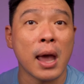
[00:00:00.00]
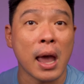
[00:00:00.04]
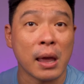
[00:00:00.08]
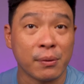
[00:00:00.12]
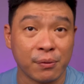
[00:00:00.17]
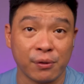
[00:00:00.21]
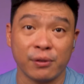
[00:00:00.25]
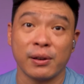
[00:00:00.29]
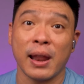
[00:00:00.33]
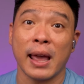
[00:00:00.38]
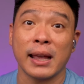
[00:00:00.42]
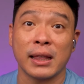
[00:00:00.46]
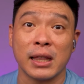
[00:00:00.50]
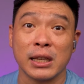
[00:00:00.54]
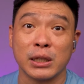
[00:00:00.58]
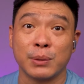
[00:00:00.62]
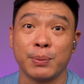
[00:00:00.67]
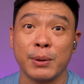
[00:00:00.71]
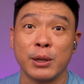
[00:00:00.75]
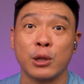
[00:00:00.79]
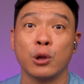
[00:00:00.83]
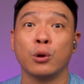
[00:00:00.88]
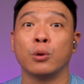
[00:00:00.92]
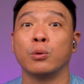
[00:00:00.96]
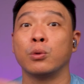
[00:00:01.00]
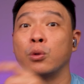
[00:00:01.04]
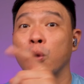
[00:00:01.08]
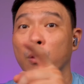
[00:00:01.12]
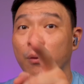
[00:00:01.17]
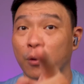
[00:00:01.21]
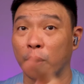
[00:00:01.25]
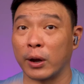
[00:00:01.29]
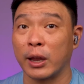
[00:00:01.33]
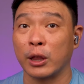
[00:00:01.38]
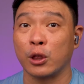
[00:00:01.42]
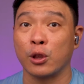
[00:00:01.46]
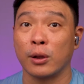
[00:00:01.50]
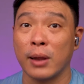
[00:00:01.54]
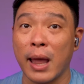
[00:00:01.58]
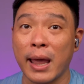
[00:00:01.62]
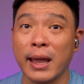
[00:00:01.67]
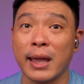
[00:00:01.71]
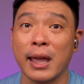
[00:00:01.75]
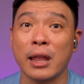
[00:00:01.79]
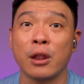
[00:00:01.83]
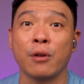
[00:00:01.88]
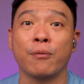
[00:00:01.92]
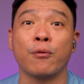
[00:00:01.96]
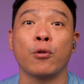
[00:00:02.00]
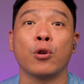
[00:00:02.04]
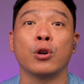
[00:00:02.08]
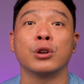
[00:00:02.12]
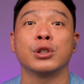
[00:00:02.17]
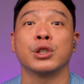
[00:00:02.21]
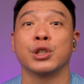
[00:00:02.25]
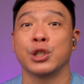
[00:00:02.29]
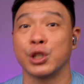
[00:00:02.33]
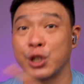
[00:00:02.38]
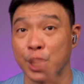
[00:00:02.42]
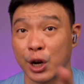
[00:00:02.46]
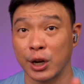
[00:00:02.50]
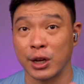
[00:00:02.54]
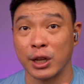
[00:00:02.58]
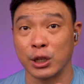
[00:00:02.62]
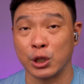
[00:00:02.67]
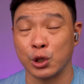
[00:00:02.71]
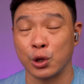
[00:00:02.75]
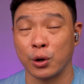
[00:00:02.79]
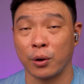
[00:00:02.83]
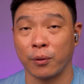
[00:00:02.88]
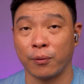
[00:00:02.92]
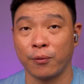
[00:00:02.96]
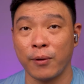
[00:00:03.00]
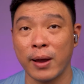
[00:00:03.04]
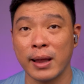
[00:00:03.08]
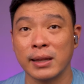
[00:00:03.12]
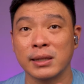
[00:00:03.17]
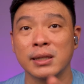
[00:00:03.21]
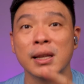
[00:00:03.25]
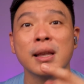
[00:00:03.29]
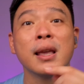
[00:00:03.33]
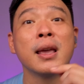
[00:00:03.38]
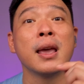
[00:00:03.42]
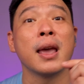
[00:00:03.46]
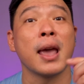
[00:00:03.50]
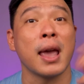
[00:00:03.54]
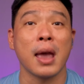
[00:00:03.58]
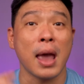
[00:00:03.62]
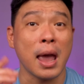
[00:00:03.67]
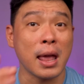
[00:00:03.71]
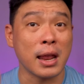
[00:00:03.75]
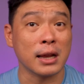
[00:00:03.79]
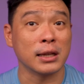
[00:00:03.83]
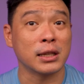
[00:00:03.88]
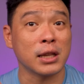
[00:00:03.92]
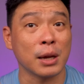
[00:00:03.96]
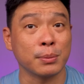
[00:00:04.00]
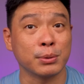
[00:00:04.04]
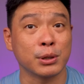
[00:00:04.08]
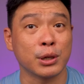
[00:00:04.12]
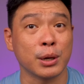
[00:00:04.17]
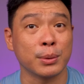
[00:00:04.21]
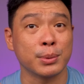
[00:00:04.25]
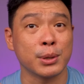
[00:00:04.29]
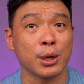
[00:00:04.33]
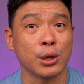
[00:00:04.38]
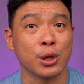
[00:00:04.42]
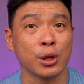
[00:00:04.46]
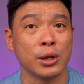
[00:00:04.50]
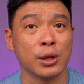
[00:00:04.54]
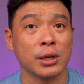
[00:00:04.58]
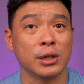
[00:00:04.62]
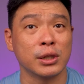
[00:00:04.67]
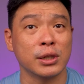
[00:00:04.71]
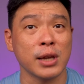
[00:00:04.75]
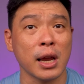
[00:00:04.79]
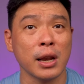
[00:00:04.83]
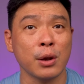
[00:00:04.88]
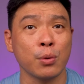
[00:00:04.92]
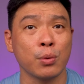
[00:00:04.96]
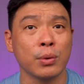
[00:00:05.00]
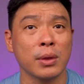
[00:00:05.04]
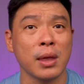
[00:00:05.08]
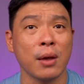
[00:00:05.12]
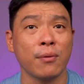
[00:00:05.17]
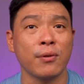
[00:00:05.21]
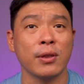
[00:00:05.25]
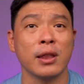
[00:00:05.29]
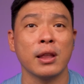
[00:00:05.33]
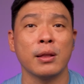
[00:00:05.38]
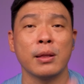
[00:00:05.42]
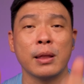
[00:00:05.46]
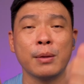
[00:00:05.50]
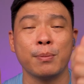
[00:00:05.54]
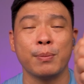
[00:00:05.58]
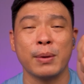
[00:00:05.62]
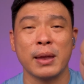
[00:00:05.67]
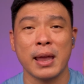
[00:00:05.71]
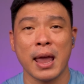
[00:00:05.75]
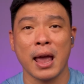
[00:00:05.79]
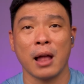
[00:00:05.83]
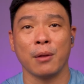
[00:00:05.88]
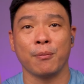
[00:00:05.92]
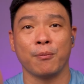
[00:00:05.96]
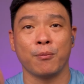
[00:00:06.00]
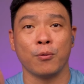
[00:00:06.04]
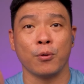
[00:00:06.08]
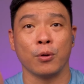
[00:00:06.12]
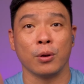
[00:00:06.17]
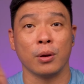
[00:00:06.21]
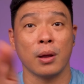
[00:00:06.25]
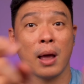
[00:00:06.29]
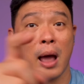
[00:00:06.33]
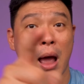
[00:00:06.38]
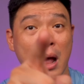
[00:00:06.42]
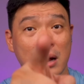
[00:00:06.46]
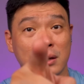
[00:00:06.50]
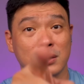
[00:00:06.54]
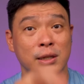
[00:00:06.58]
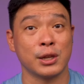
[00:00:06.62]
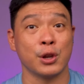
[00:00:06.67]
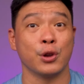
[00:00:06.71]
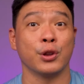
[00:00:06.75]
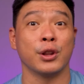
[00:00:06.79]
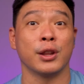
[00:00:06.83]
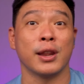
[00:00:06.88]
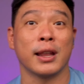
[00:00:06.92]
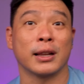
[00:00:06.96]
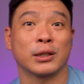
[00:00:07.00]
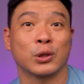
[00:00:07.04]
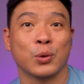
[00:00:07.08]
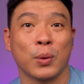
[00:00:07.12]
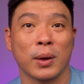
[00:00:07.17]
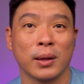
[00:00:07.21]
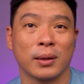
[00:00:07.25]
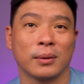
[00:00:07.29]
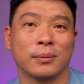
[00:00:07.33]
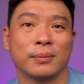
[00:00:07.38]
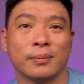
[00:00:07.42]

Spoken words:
And if you like this video, don't forget to like and of course, share this to your friends. And a subscription to this channel would definitely be helpful. I'll see you in the next one.